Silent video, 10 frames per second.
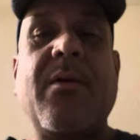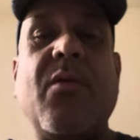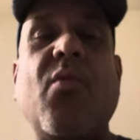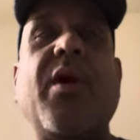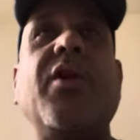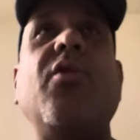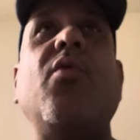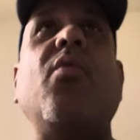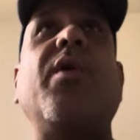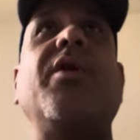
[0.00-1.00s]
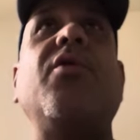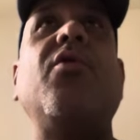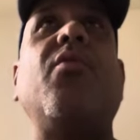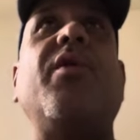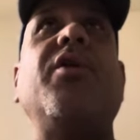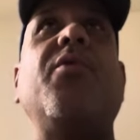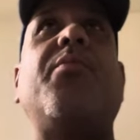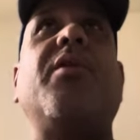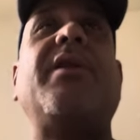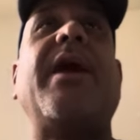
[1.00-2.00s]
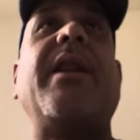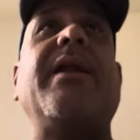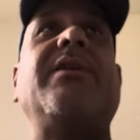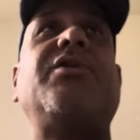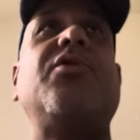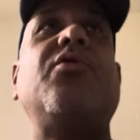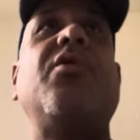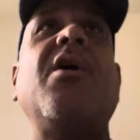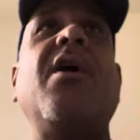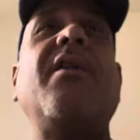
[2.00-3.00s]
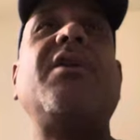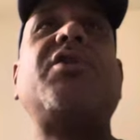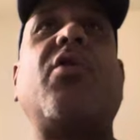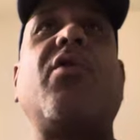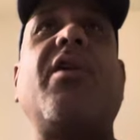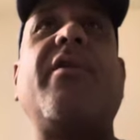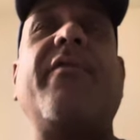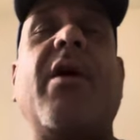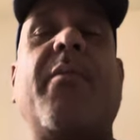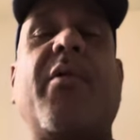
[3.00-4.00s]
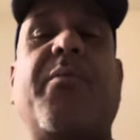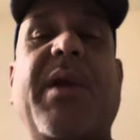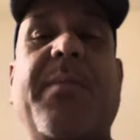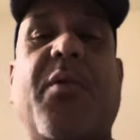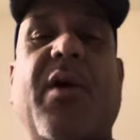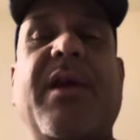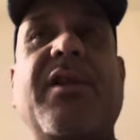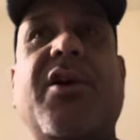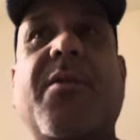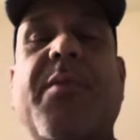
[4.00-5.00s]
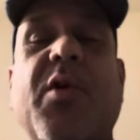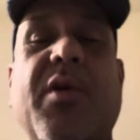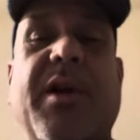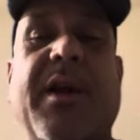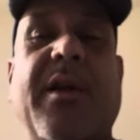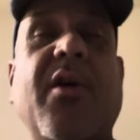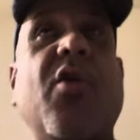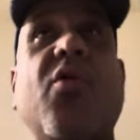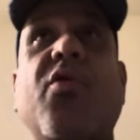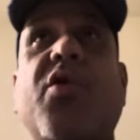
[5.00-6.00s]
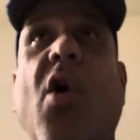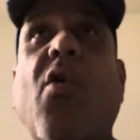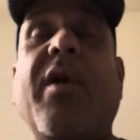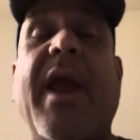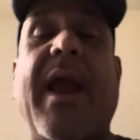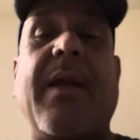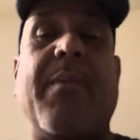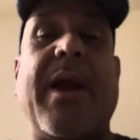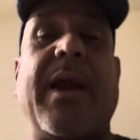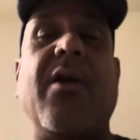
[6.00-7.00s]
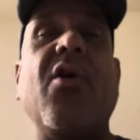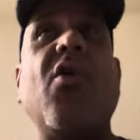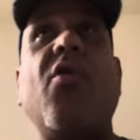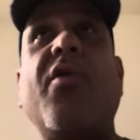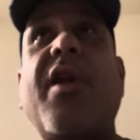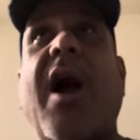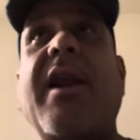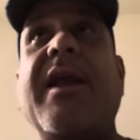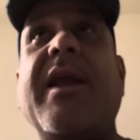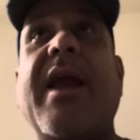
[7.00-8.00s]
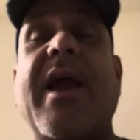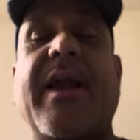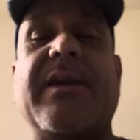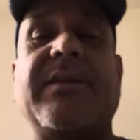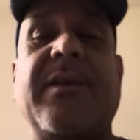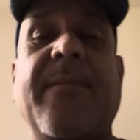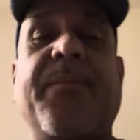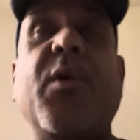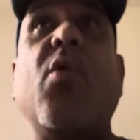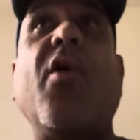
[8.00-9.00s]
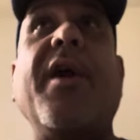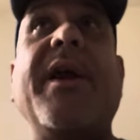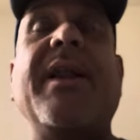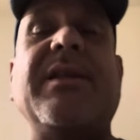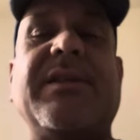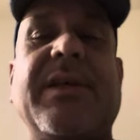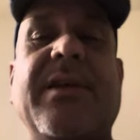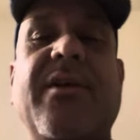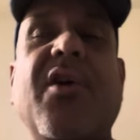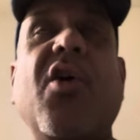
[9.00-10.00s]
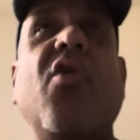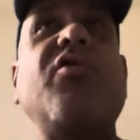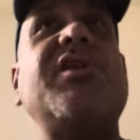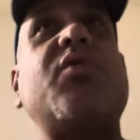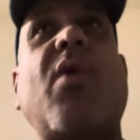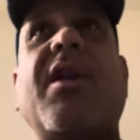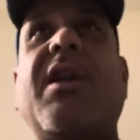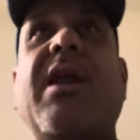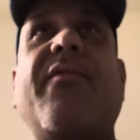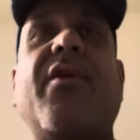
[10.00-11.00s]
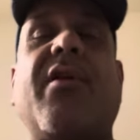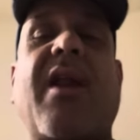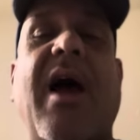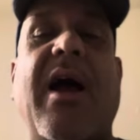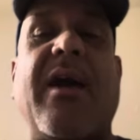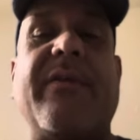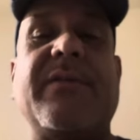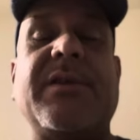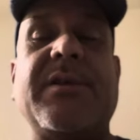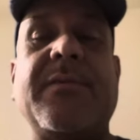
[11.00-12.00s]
When you put that into the total number of people in the community who don't gangbang, who are not in gangs, who are innocent, who just want to live their lives.